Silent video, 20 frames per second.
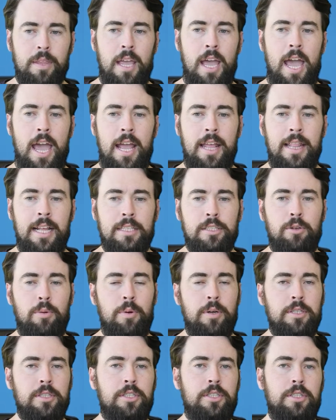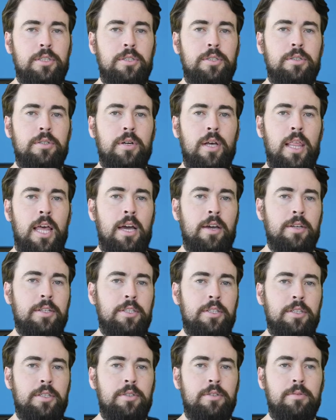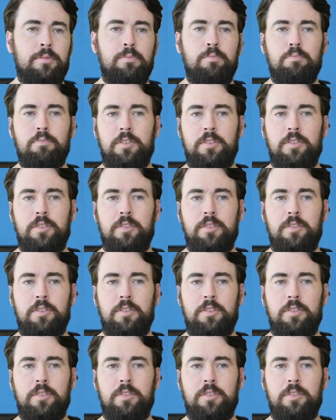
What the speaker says: And that's going to allow you to